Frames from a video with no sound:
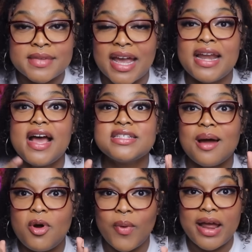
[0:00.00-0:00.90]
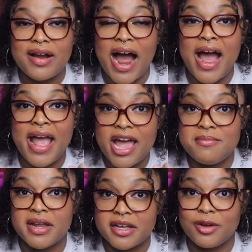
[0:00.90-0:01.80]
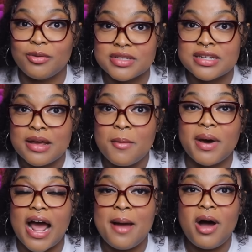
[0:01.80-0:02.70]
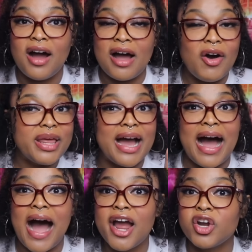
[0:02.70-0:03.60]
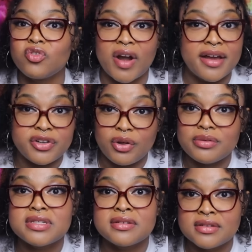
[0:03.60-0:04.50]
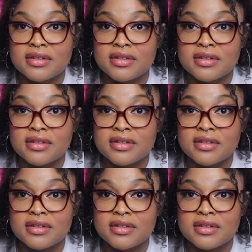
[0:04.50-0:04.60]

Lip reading: And yes, I'm aware I am an adult, but I'm calling a higher rank adult.